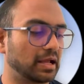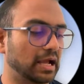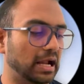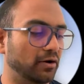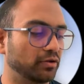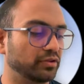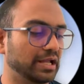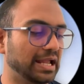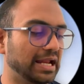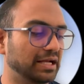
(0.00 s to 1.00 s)
And on the
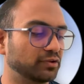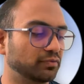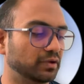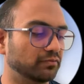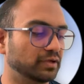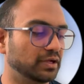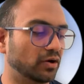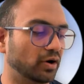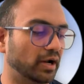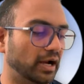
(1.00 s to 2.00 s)
8th one, we
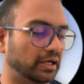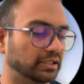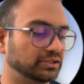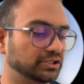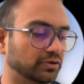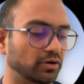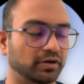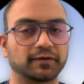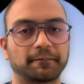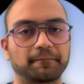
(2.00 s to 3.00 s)
had J
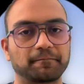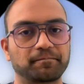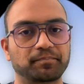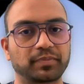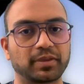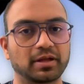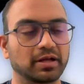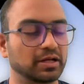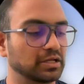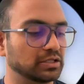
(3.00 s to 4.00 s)
dot.
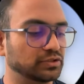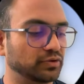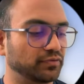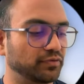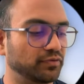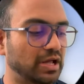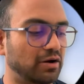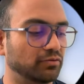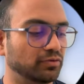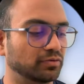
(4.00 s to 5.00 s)
So if you now
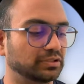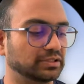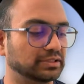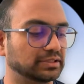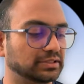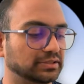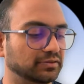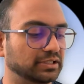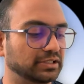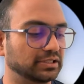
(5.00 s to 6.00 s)
notice, the
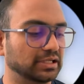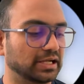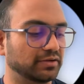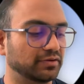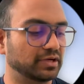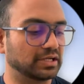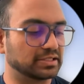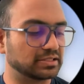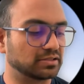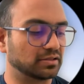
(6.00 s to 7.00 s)
written
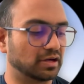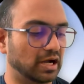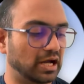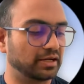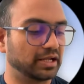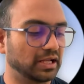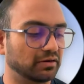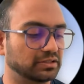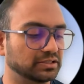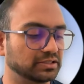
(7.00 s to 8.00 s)
address, the RA
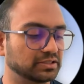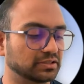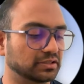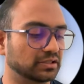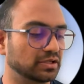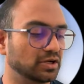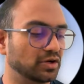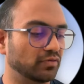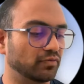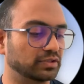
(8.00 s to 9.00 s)
register,
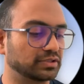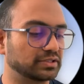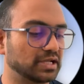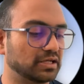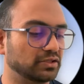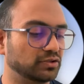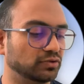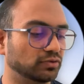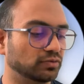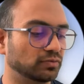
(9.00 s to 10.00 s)
was set
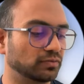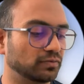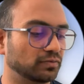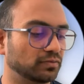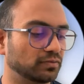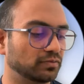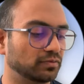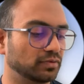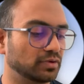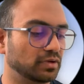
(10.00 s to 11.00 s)
to
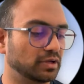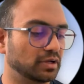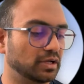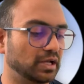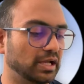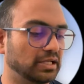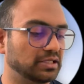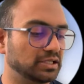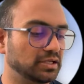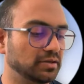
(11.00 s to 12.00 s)

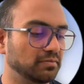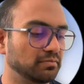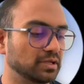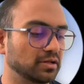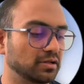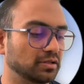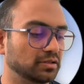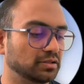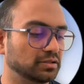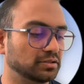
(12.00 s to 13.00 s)

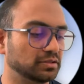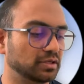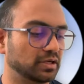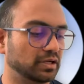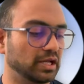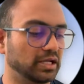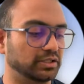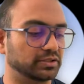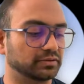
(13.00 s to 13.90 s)
80,000,008,